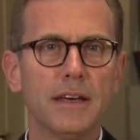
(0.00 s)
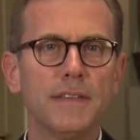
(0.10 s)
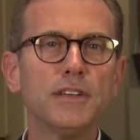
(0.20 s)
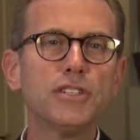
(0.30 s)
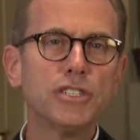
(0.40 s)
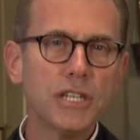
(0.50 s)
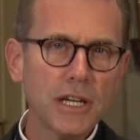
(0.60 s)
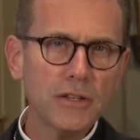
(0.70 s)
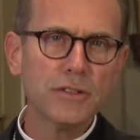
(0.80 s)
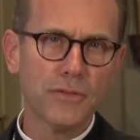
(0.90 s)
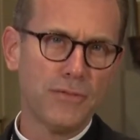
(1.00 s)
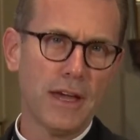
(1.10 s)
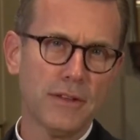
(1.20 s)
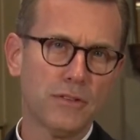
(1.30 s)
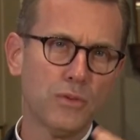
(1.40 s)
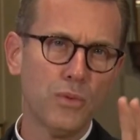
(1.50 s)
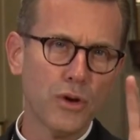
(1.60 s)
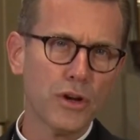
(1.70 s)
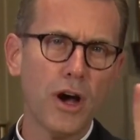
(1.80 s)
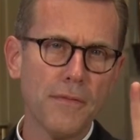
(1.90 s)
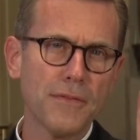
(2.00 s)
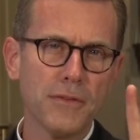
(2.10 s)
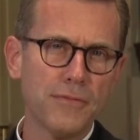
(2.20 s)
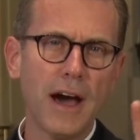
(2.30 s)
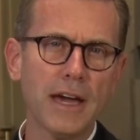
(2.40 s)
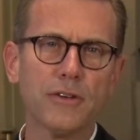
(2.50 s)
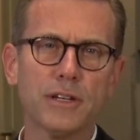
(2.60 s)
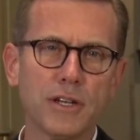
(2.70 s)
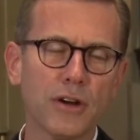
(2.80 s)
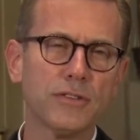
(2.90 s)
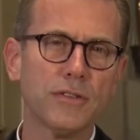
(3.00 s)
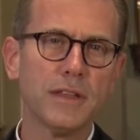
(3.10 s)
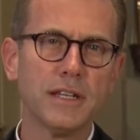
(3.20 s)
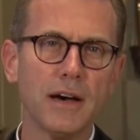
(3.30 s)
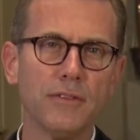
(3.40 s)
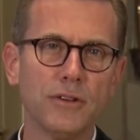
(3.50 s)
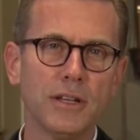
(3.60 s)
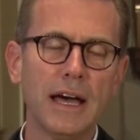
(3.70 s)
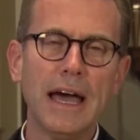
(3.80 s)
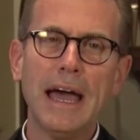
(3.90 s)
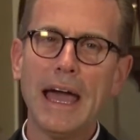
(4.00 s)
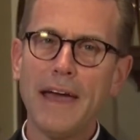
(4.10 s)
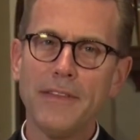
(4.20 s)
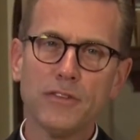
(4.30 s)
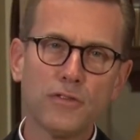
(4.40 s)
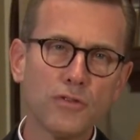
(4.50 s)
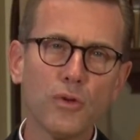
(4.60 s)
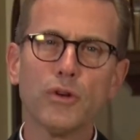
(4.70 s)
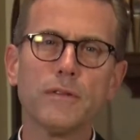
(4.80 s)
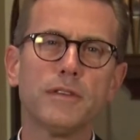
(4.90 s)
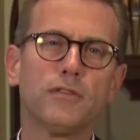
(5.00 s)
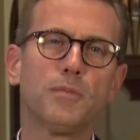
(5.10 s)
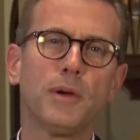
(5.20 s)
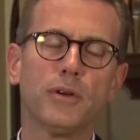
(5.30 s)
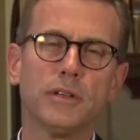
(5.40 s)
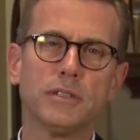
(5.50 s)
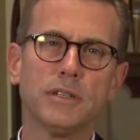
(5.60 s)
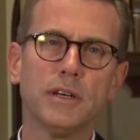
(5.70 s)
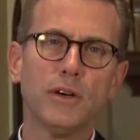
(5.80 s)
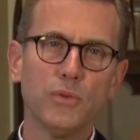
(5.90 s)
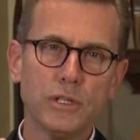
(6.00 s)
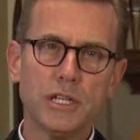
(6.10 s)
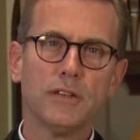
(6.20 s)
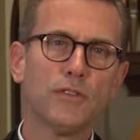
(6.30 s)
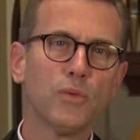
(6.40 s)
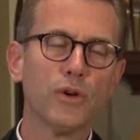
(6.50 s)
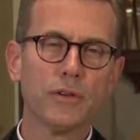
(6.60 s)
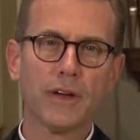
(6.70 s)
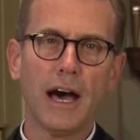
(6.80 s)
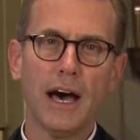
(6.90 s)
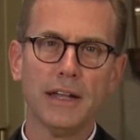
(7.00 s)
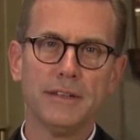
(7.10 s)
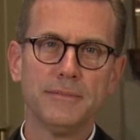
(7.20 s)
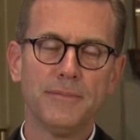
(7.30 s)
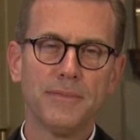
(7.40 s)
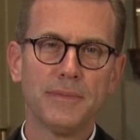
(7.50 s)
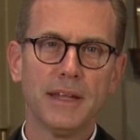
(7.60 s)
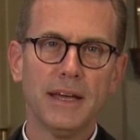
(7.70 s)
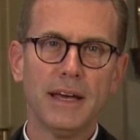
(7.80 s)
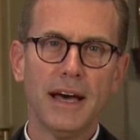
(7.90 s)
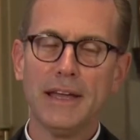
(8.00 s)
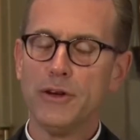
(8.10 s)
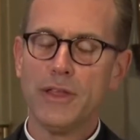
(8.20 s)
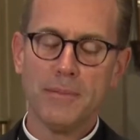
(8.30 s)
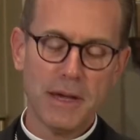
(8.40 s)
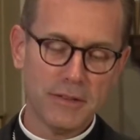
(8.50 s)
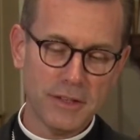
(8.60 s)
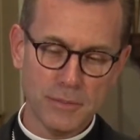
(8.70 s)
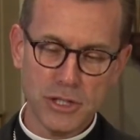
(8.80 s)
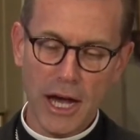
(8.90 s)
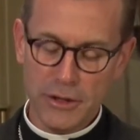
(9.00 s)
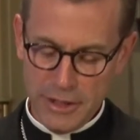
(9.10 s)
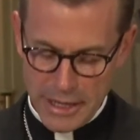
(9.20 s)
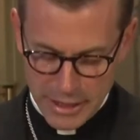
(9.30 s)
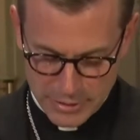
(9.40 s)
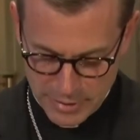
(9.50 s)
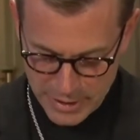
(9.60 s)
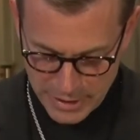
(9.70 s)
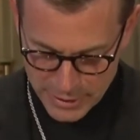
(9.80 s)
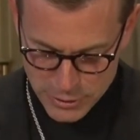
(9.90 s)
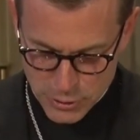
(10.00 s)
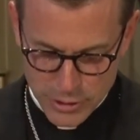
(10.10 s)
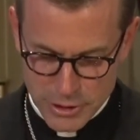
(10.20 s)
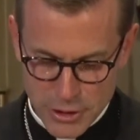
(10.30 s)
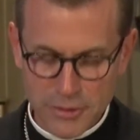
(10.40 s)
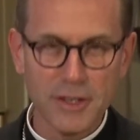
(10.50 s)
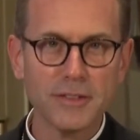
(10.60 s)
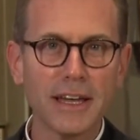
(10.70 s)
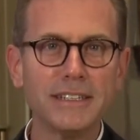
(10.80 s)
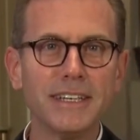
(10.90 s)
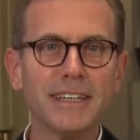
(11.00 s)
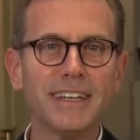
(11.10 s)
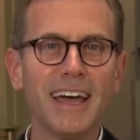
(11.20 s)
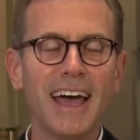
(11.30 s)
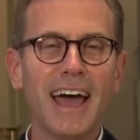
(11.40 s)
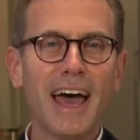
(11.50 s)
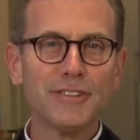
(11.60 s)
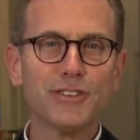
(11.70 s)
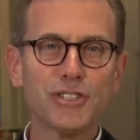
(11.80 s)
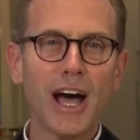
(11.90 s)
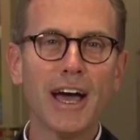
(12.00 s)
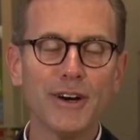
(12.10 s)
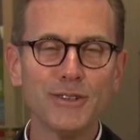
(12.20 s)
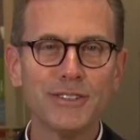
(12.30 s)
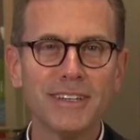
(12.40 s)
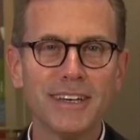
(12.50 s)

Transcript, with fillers: the shield of faith to ward off the fiery darts of the devil, and the sword of the Spirit, which is the Word of God. I know that may seem childlike, and I do it just as I did as a child,